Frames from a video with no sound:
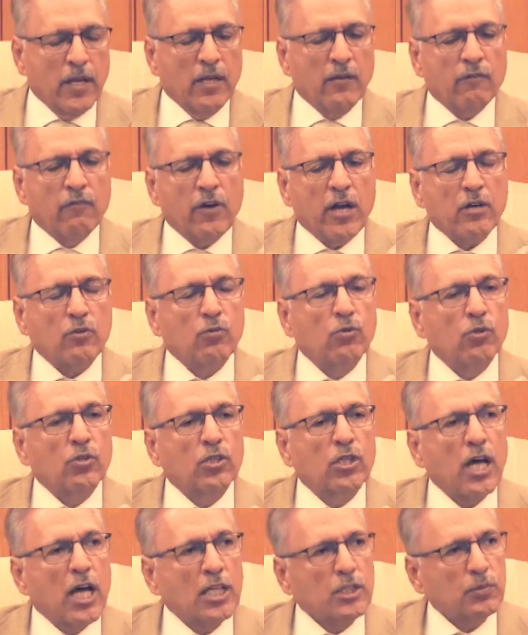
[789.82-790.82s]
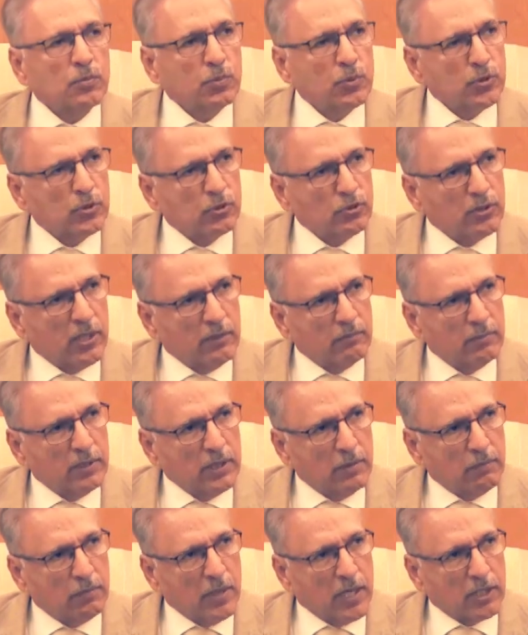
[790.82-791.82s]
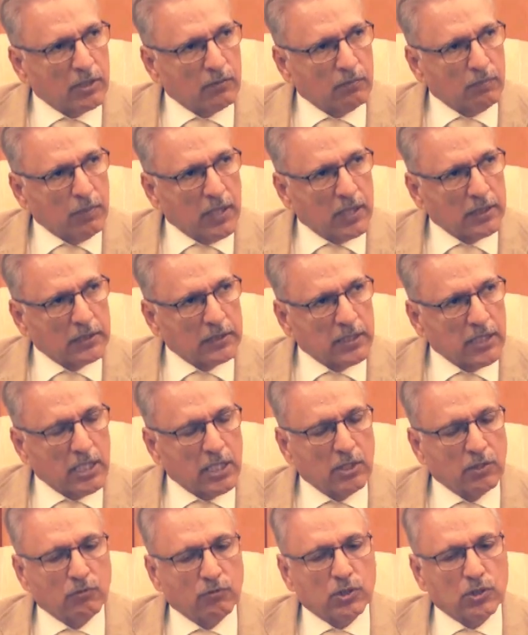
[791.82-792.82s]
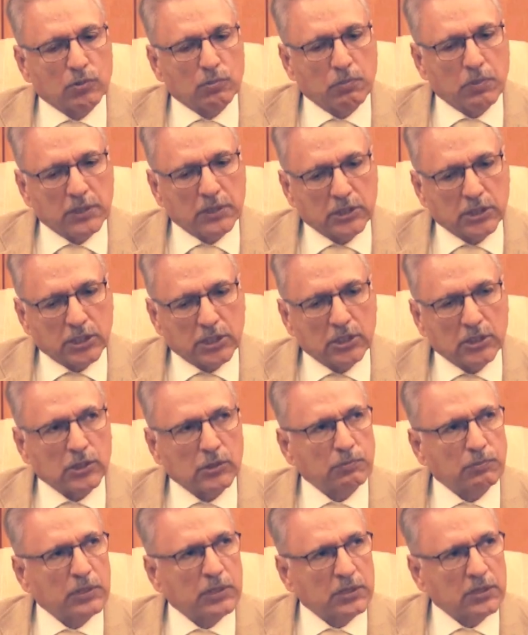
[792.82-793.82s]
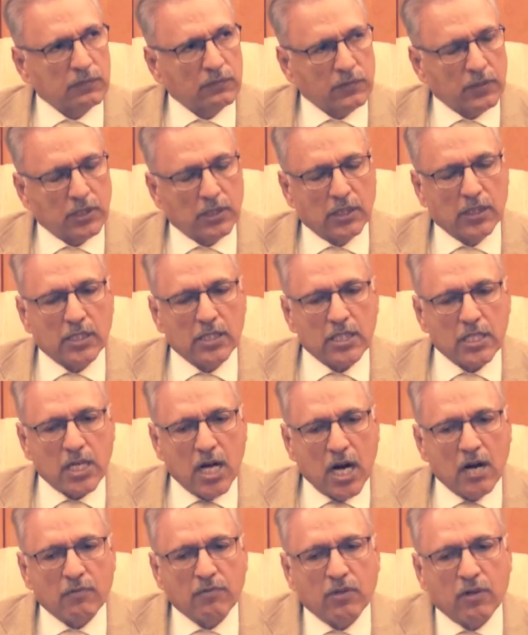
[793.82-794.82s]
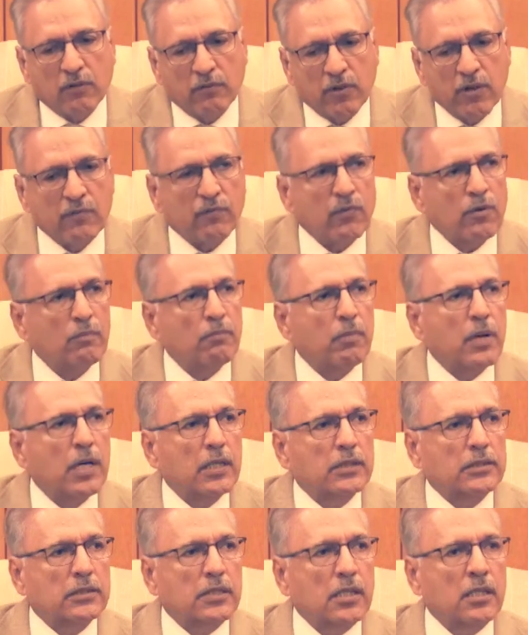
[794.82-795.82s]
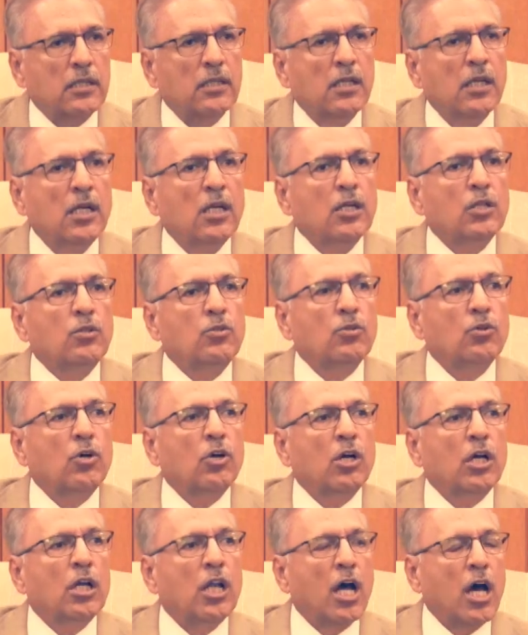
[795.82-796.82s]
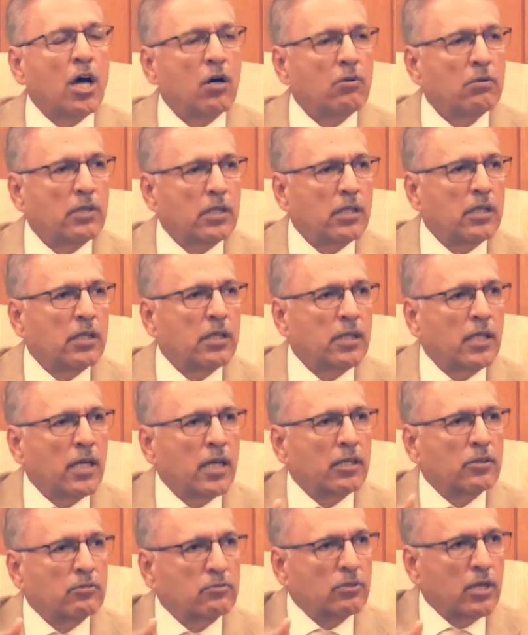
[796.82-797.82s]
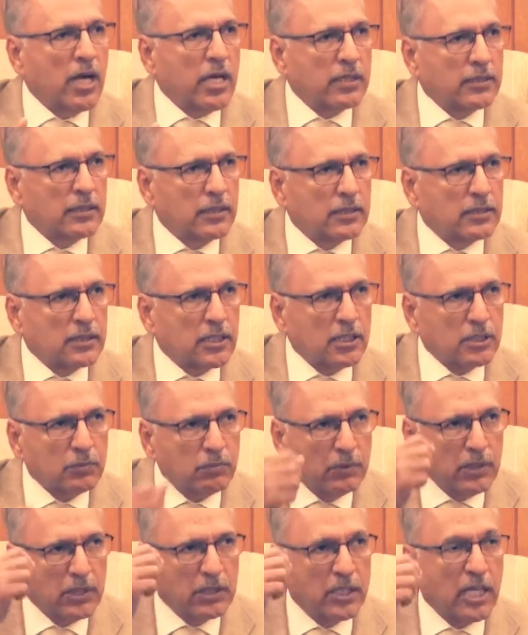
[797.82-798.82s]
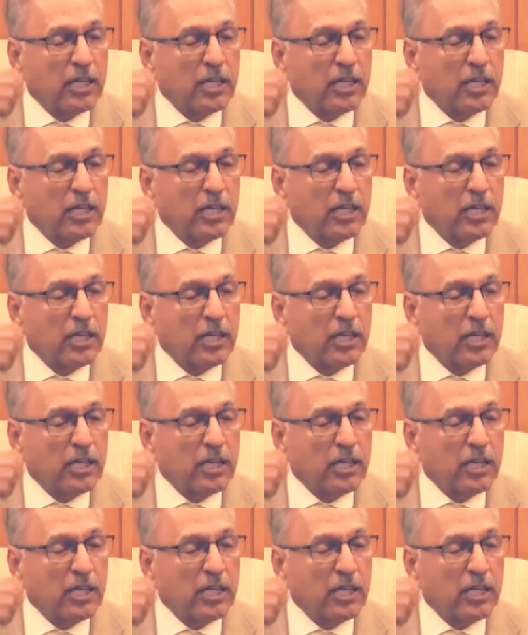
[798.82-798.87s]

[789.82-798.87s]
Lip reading: In fact, Gurdaspur should have been a part of Pakistan. True. It was specifically carved away from Pakistan to allow India to access Kashmir.